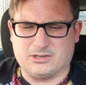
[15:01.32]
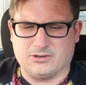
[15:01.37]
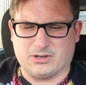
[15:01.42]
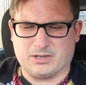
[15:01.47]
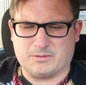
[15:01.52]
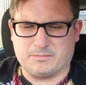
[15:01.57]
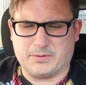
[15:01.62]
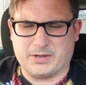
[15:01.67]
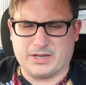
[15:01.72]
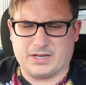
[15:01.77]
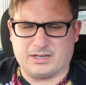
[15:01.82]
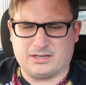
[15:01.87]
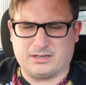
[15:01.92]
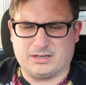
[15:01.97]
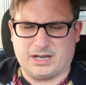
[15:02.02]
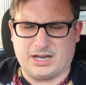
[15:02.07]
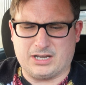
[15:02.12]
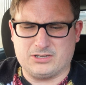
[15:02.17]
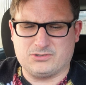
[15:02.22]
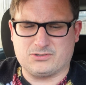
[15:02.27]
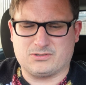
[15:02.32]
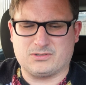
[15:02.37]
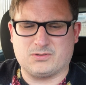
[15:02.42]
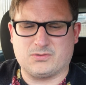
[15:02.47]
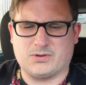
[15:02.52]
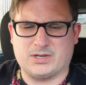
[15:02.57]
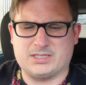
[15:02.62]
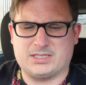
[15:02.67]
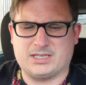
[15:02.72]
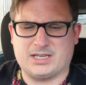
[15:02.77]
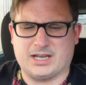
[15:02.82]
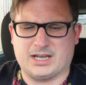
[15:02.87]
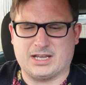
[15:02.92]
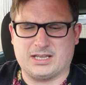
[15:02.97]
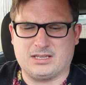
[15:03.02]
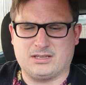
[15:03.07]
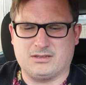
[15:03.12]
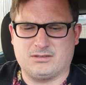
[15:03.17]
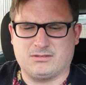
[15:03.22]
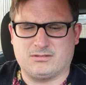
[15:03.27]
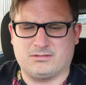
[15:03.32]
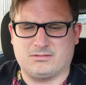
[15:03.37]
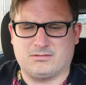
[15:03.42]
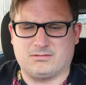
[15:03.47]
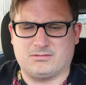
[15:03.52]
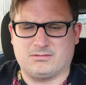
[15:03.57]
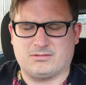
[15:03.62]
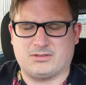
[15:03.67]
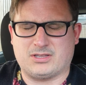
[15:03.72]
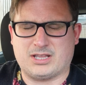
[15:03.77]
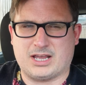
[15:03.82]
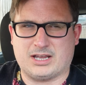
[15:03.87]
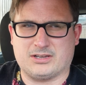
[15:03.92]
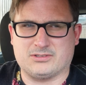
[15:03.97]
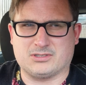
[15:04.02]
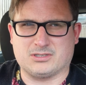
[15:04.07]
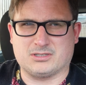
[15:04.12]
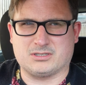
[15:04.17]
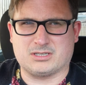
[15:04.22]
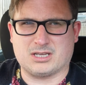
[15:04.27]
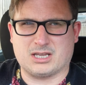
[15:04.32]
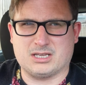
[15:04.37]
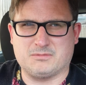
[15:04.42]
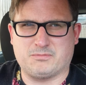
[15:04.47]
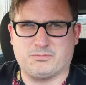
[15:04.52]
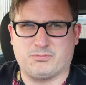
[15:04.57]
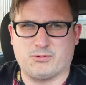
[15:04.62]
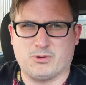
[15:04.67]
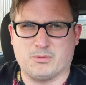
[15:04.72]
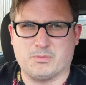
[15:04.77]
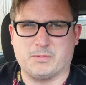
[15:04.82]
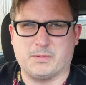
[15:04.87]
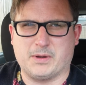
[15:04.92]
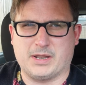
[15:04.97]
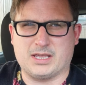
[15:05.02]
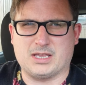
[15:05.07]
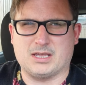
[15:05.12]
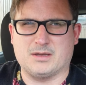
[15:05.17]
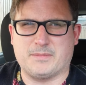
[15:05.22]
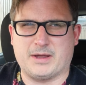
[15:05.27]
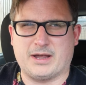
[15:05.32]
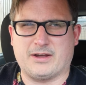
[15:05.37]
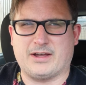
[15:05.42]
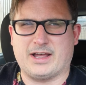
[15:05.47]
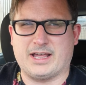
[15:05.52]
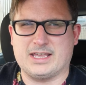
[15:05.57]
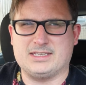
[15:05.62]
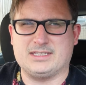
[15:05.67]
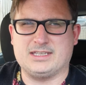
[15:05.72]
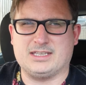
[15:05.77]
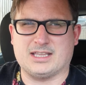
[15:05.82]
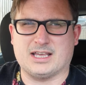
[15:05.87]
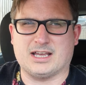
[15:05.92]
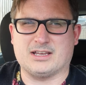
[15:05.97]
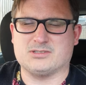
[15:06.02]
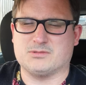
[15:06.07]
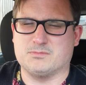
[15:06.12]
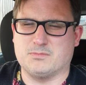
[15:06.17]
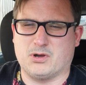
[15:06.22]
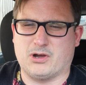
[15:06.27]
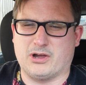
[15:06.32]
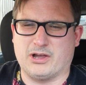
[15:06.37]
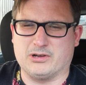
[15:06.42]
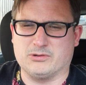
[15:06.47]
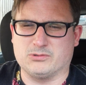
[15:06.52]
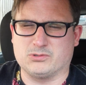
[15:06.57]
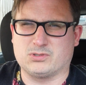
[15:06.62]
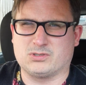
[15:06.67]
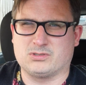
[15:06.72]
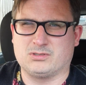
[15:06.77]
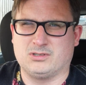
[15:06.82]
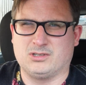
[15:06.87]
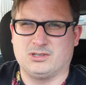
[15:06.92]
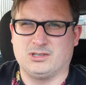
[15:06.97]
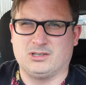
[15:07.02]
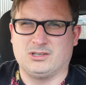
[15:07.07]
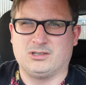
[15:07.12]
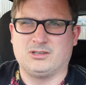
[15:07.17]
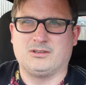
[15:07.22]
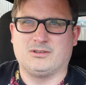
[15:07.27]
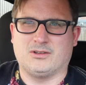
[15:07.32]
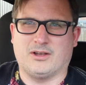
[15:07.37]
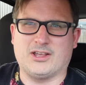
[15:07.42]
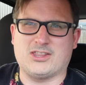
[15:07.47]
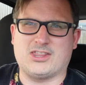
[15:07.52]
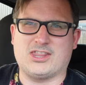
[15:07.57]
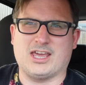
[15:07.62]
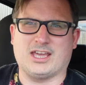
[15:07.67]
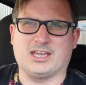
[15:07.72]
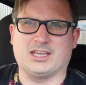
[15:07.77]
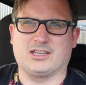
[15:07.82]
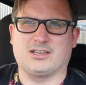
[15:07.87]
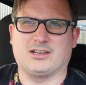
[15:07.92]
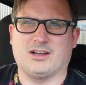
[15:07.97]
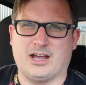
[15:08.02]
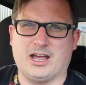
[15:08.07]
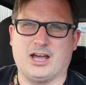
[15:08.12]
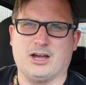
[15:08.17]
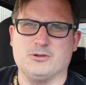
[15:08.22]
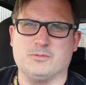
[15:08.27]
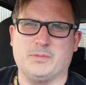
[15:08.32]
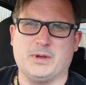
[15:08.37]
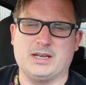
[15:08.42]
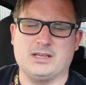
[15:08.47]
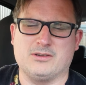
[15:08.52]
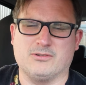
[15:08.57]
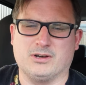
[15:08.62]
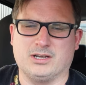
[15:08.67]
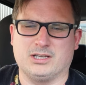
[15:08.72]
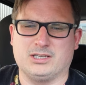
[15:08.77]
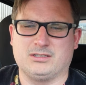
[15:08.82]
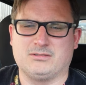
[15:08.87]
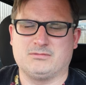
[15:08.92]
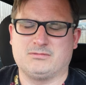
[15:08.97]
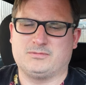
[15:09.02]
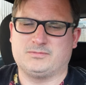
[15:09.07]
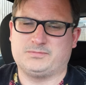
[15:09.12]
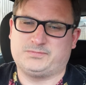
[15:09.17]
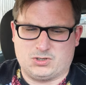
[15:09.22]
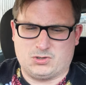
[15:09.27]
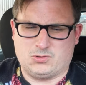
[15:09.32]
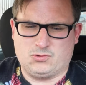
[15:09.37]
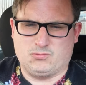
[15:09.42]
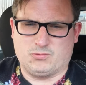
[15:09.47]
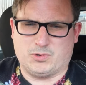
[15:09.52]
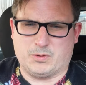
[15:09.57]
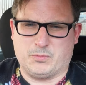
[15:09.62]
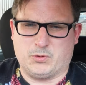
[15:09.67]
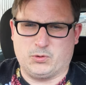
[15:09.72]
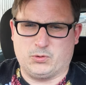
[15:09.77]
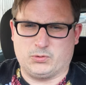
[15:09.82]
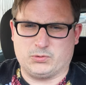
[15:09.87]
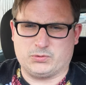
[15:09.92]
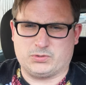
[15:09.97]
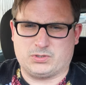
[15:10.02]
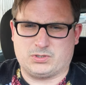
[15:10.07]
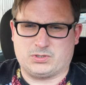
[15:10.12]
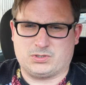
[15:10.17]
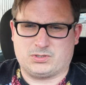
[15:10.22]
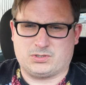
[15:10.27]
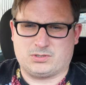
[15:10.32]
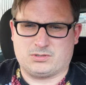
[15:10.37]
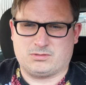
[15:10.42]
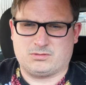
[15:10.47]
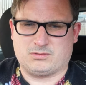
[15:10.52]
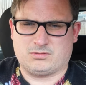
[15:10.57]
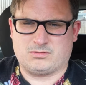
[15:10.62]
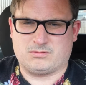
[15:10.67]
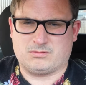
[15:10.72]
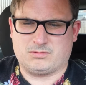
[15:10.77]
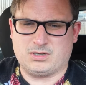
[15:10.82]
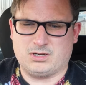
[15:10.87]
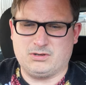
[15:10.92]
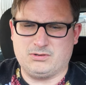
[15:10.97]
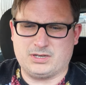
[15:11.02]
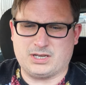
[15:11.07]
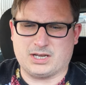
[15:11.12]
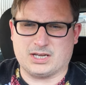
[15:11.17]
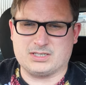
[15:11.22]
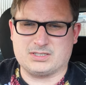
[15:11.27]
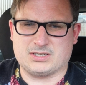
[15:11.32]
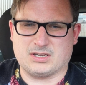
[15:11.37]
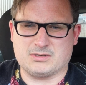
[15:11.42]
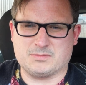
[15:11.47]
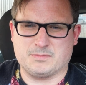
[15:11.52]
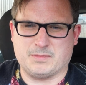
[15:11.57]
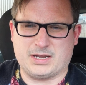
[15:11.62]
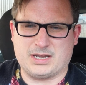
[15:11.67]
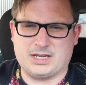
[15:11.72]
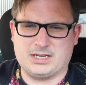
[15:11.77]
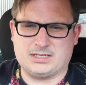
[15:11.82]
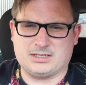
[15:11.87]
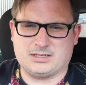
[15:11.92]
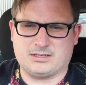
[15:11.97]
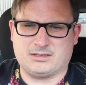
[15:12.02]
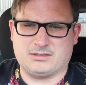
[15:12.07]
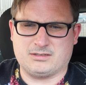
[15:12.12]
annoying, but 128,000 is probably about 80,000 miles, I think, I hope anyway. Two reports. Oh, okay, so it's made...